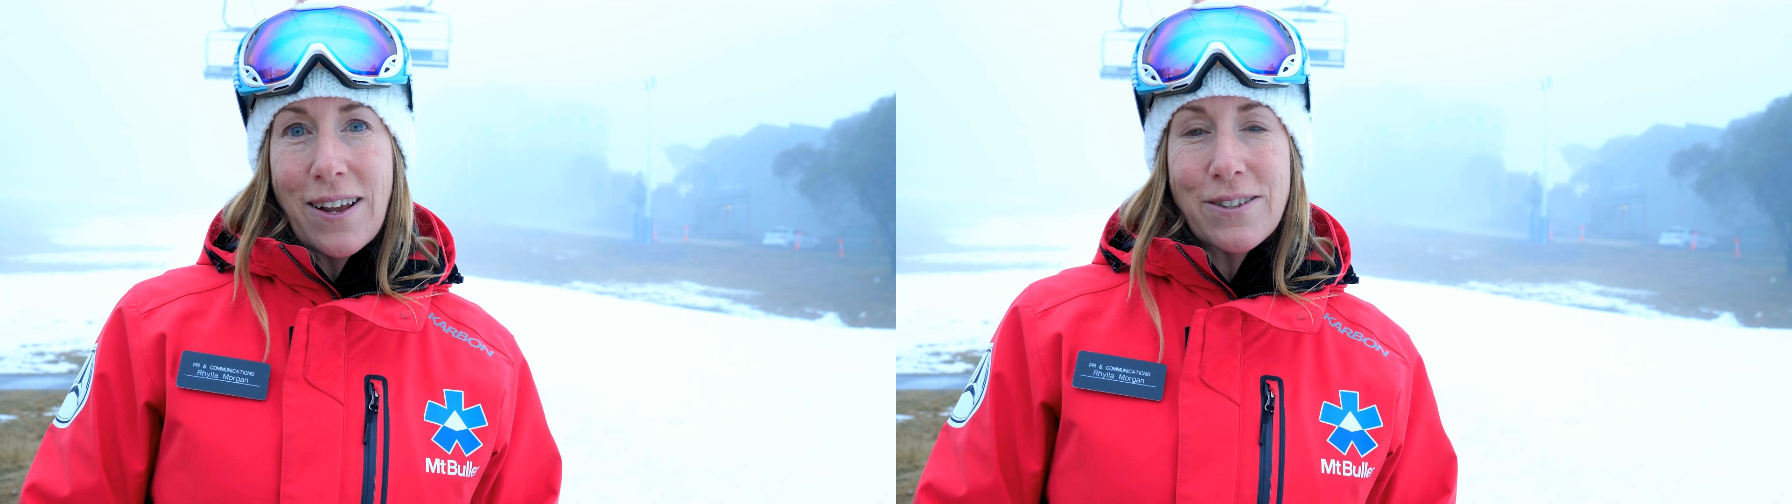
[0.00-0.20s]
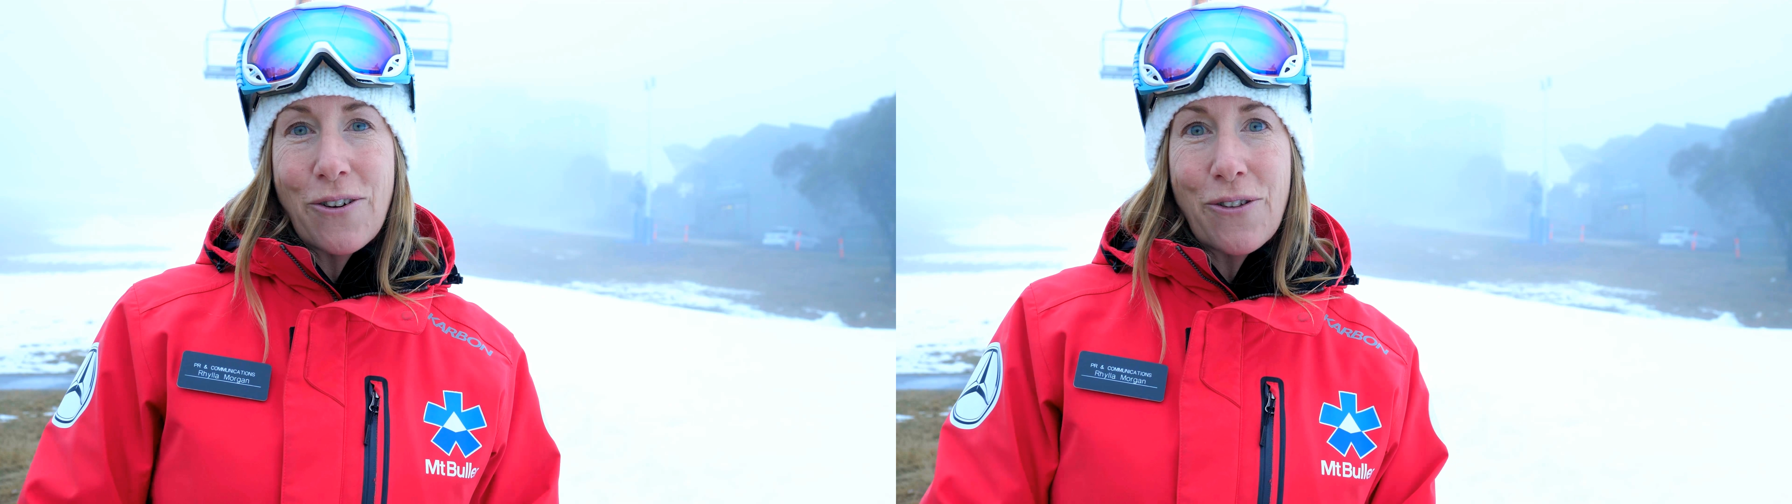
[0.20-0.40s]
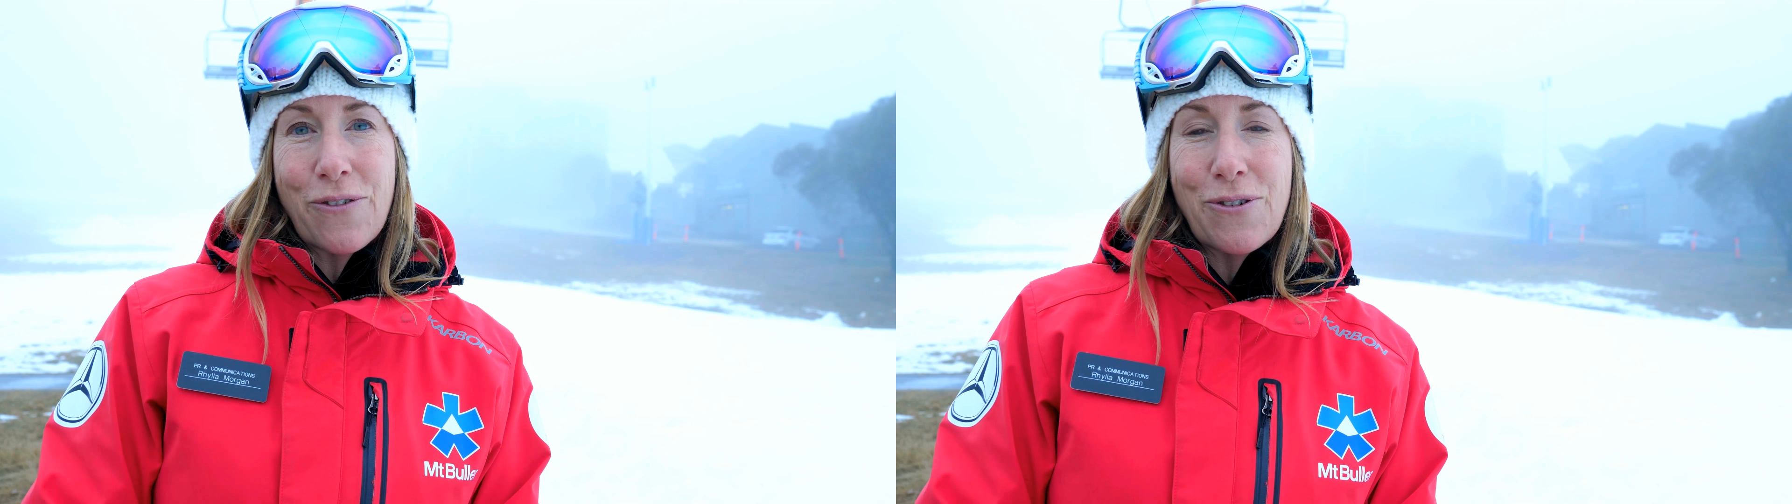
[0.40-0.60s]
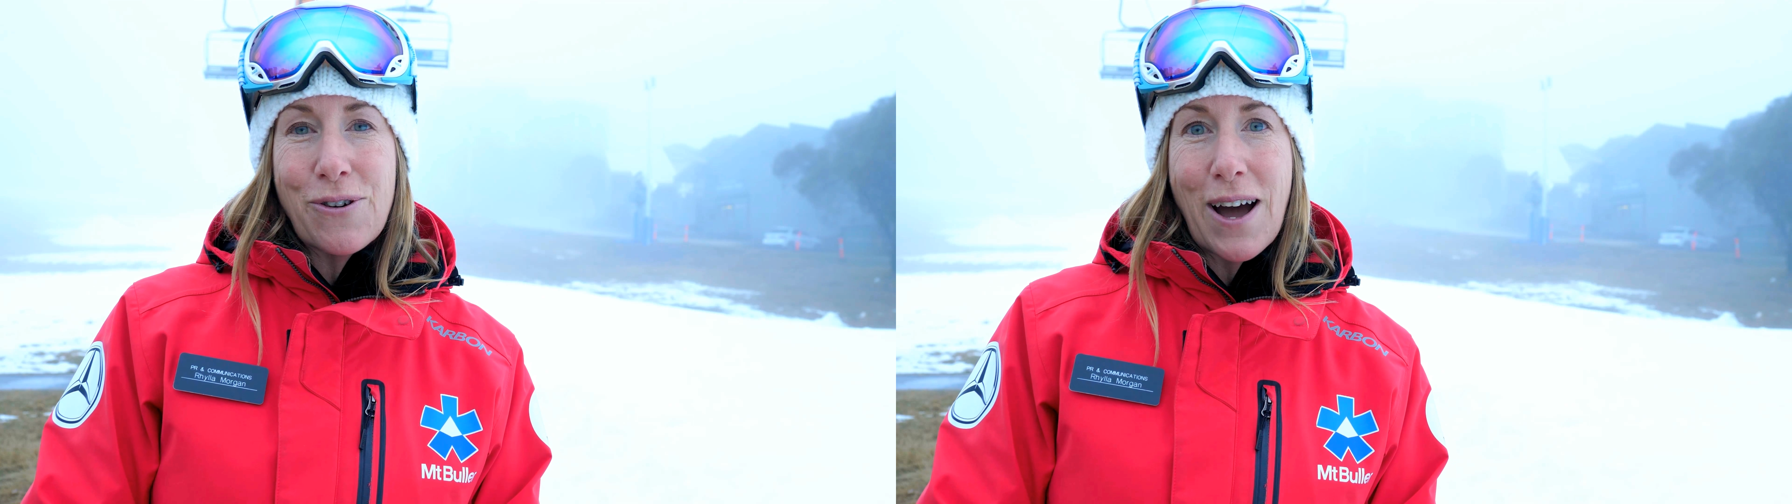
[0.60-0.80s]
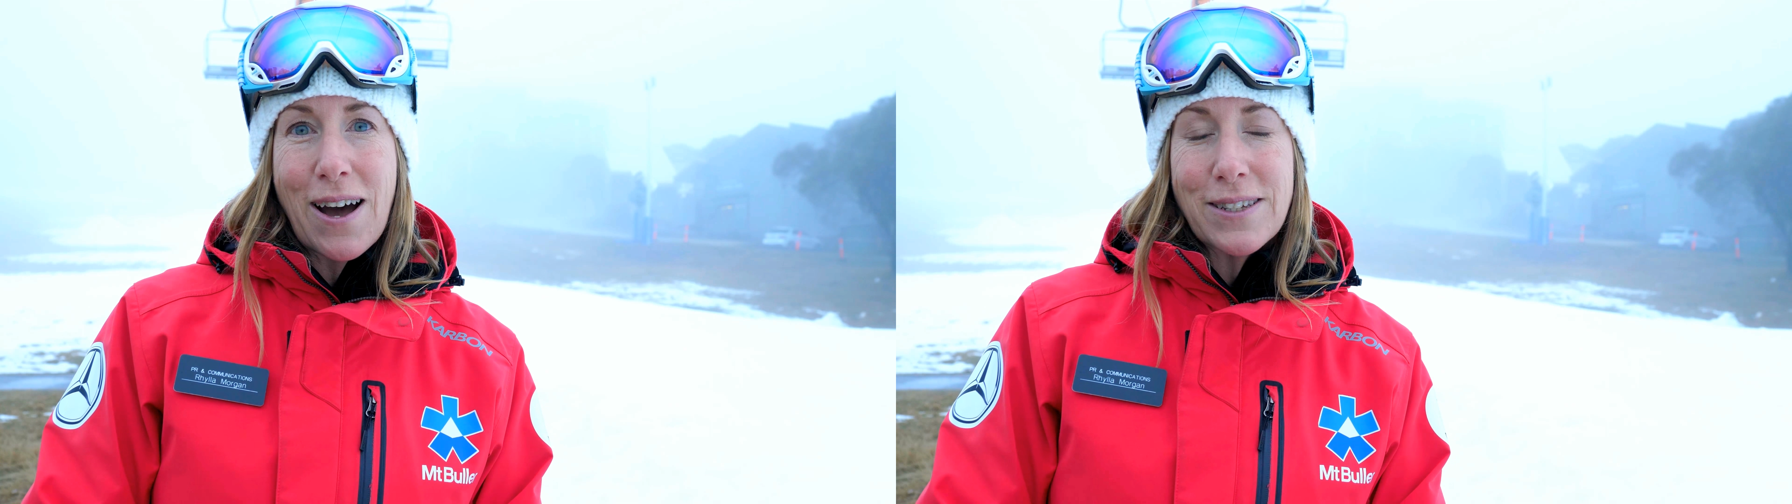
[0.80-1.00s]
is on the
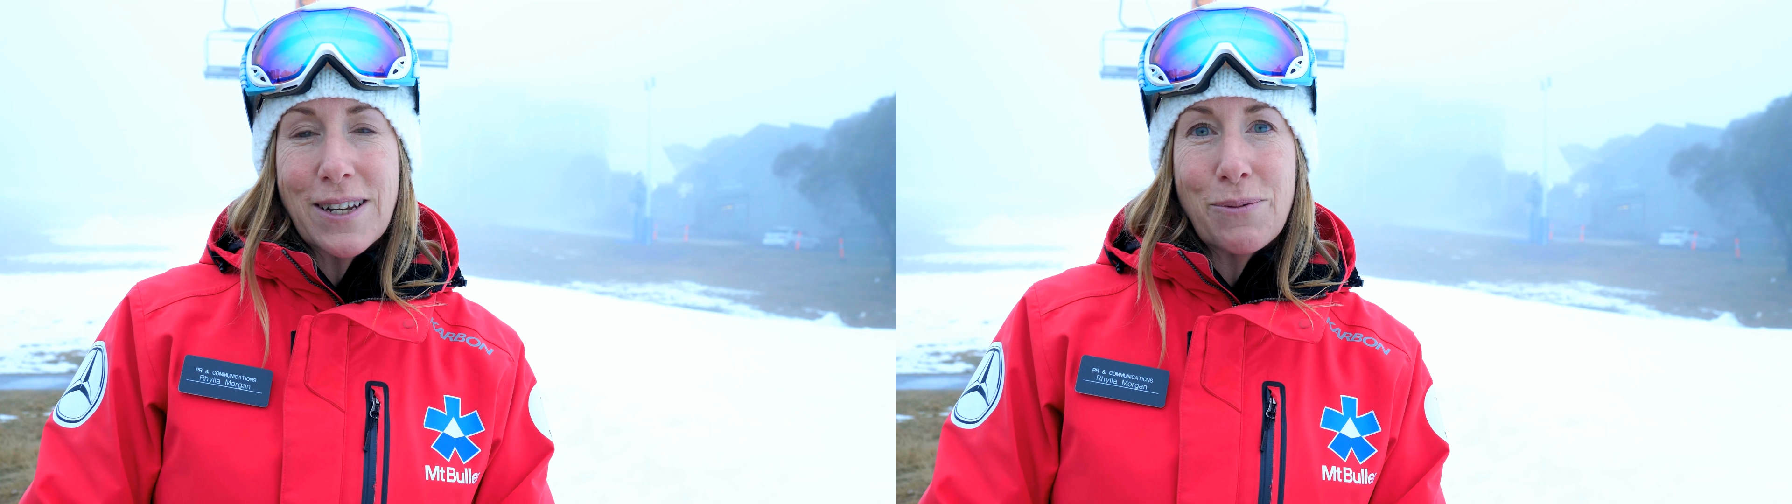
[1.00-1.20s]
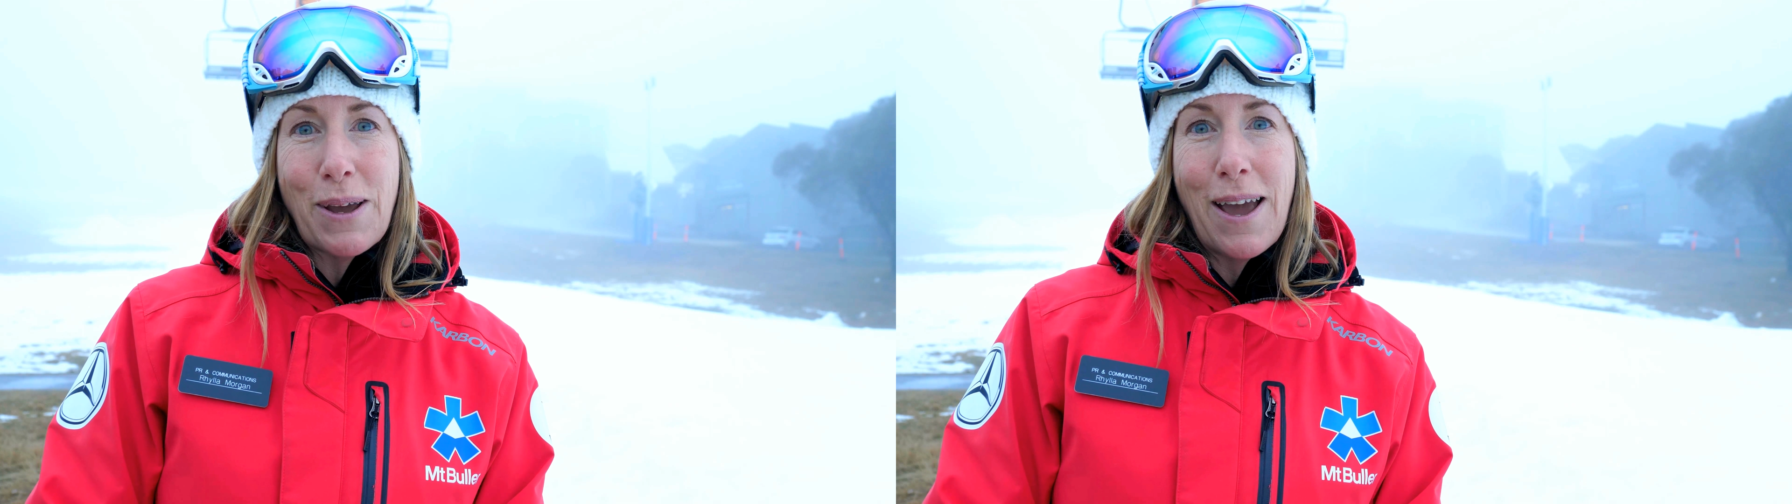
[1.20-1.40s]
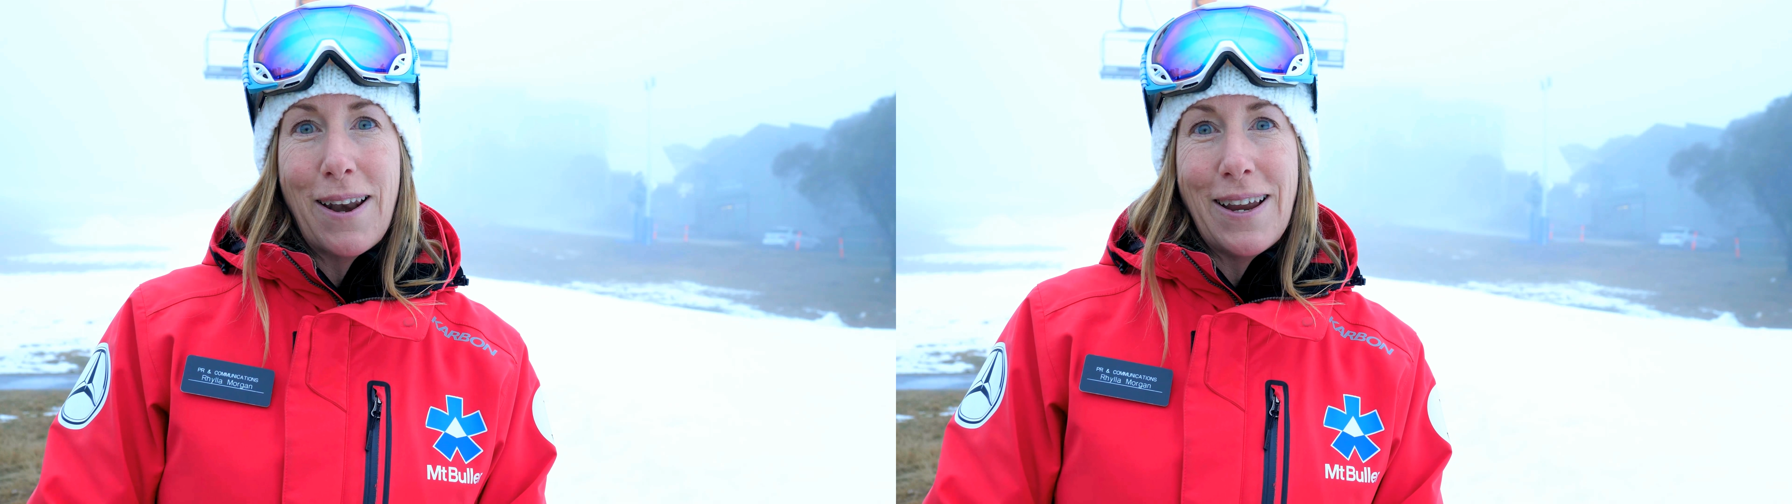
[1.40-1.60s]
forecast as we head